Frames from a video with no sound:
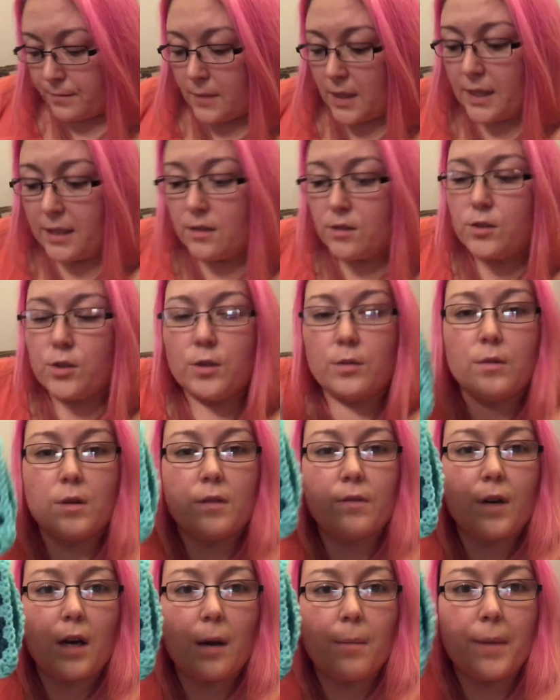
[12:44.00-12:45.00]
These two
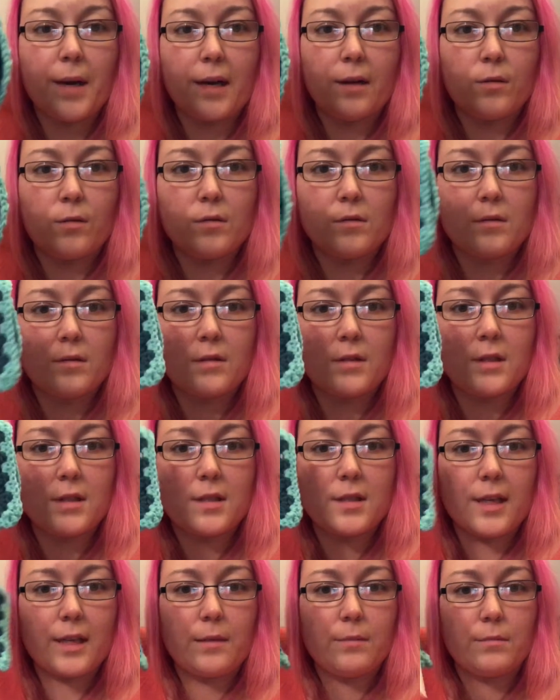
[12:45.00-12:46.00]
have come out the
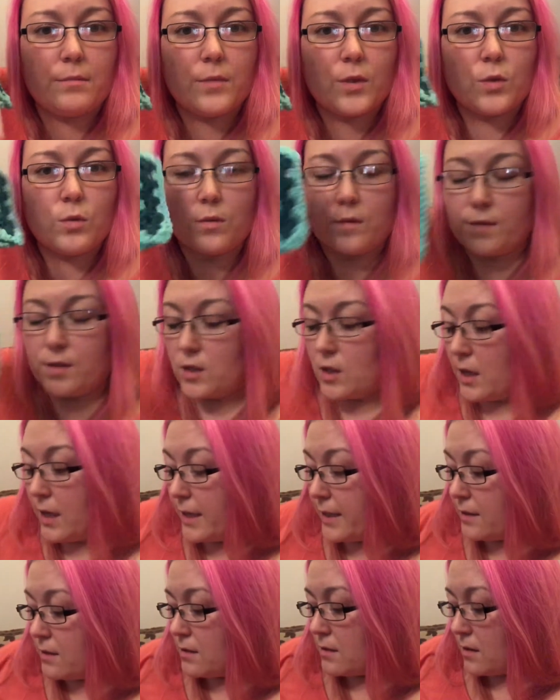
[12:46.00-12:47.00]
same sort of
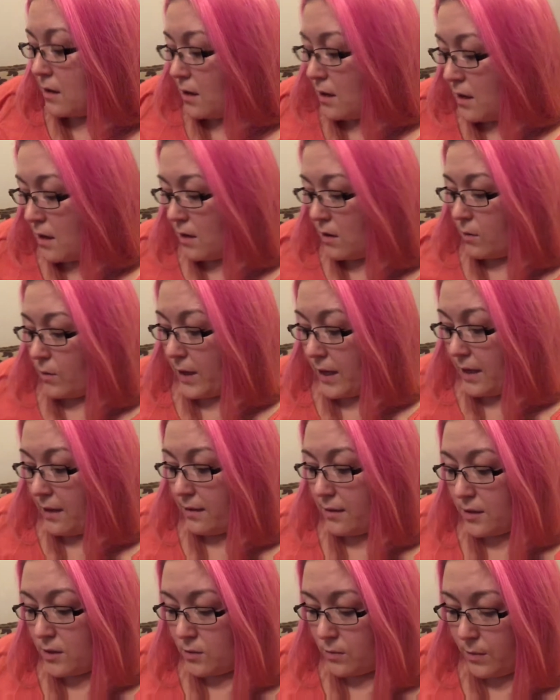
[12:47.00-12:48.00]
size, where
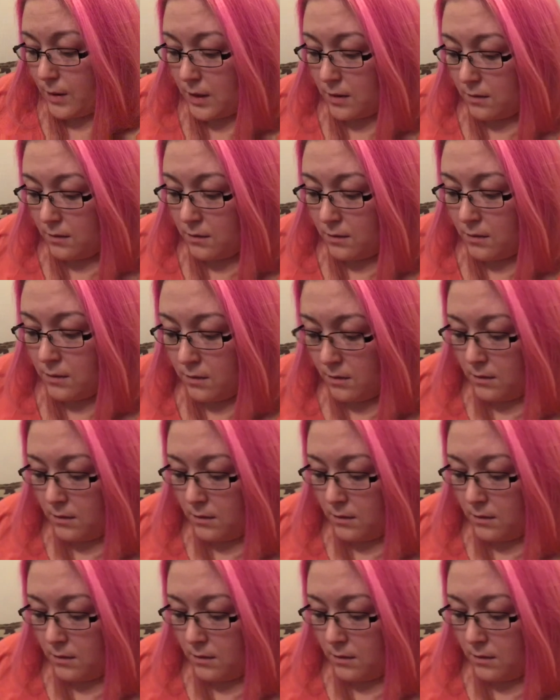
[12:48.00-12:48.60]
this one